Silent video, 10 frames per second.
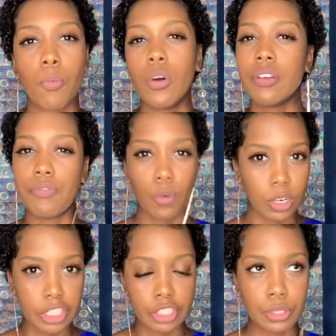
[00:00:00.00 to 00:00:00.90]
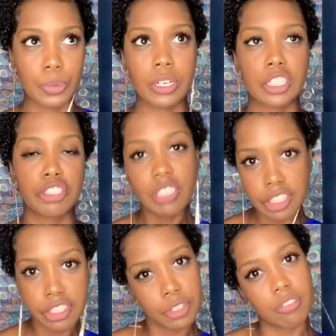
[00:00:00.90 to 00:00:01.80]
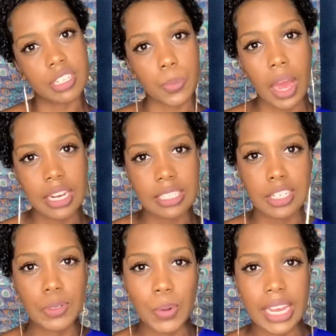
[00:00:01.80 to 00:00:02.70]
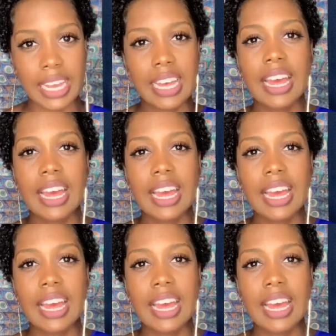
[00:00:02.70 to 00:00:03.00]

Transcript: What forced you or triggered you to respond in such a way?